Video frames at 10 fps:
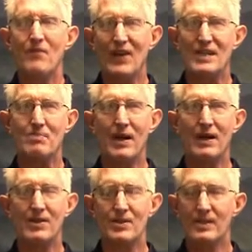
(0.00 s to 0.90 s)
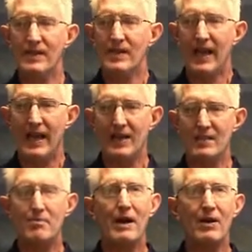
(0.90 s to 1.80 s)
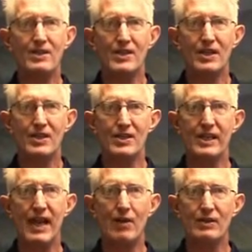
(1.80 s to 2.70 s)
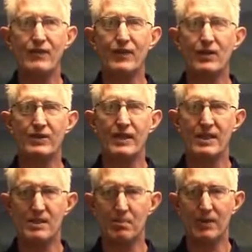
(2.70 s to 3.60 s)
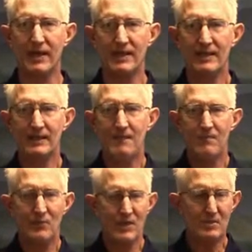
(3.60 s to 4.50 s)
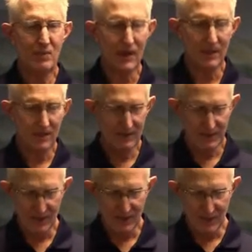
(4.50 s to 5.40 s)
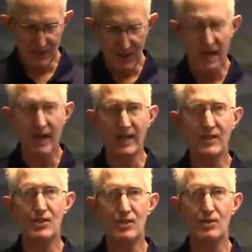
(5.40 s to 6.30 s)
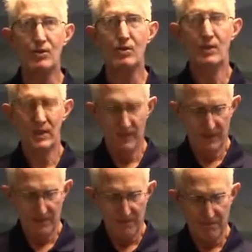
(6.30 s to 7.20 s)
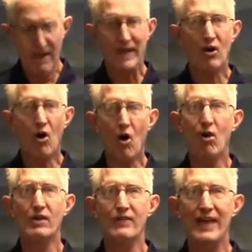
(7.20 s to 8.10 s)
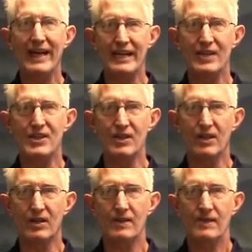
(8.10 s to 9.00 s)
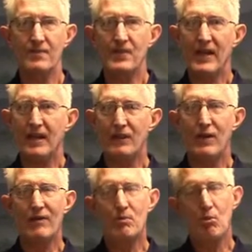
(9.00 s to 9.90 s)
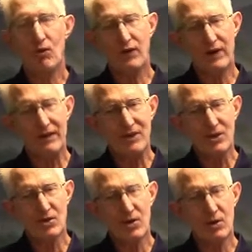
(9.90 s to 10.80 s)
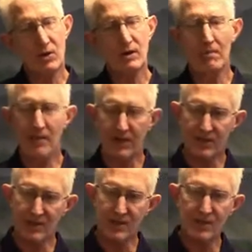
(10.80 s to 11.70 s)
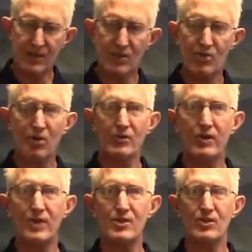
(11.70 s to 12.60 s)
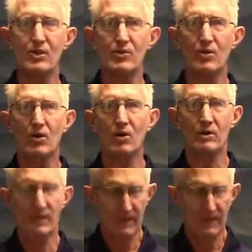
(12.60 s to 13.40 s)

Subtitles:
face putters, and it's embarrassing to see how difficult it is to putt. This putter is designed to make all of that easier. And if you have a more forgiving stroke, better distance control, directional control,